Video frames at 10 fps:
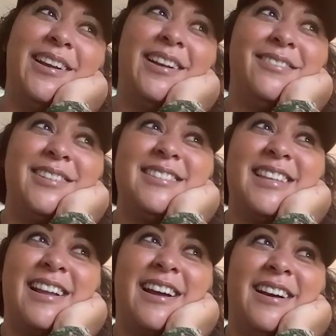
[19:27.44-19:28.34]
gotta rinse
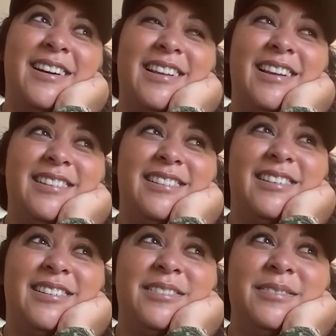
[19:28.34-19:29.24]
that out, and
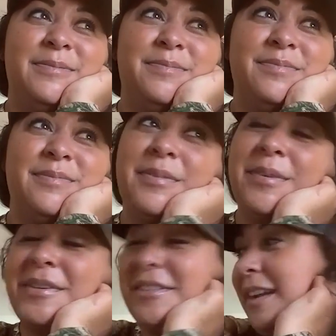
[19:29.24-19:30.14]
I'm
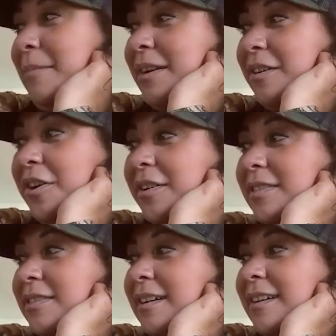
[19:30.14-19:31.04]
gonna cook
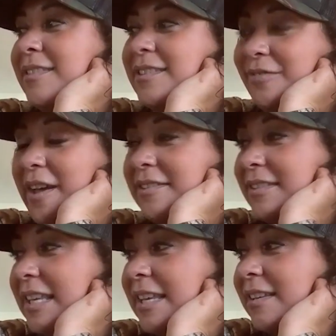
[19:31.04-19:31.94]
this
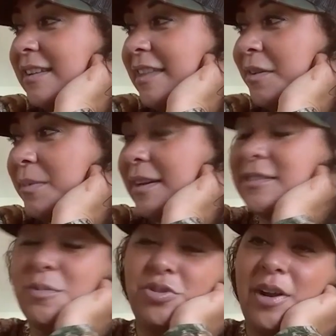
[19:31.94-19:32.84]
venison, and then we
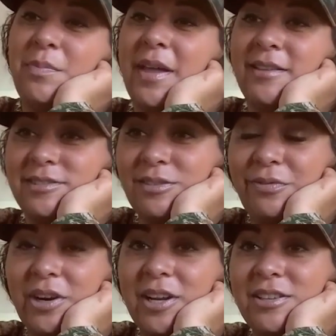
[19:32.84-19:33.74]
got some striped bass in the
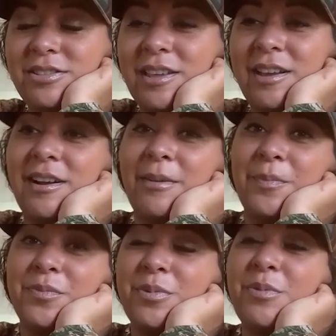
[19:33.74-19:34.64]
fridge that
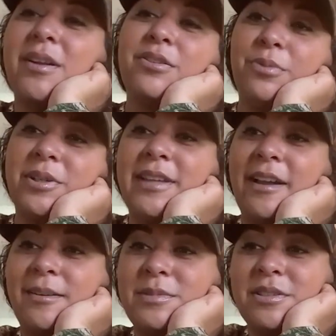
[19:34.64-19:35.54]
we want to grill
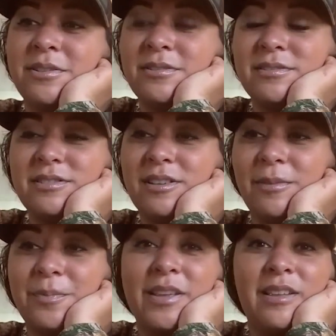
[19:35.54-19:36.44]
that up too.
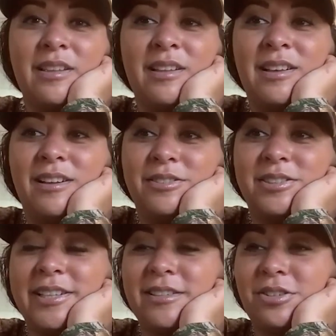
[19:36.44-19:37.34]
So a
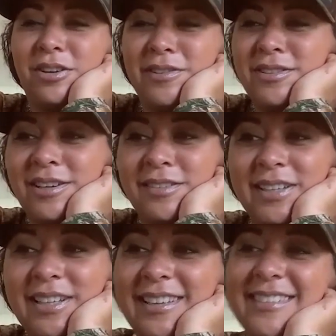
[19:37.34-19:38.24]
little like surf and turf,
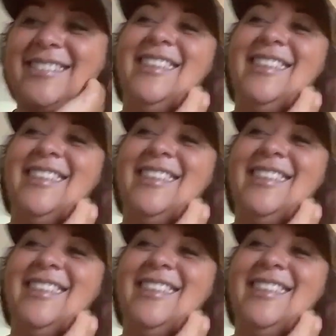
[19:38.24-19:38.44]
I guess.